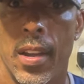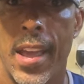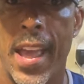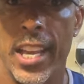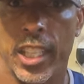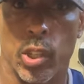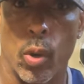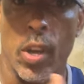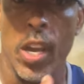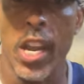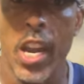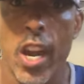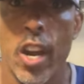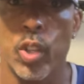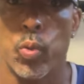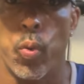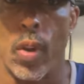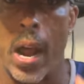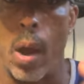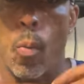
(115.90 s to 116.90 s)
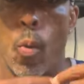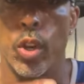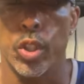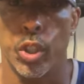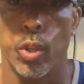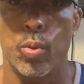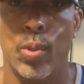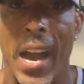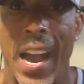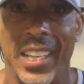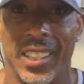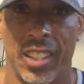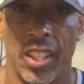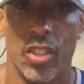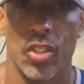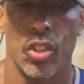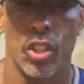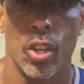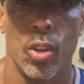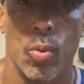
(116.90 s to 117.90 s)
And so here's what I want you guys to
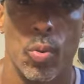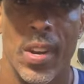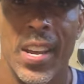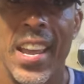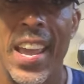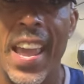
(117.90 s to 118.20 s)
do,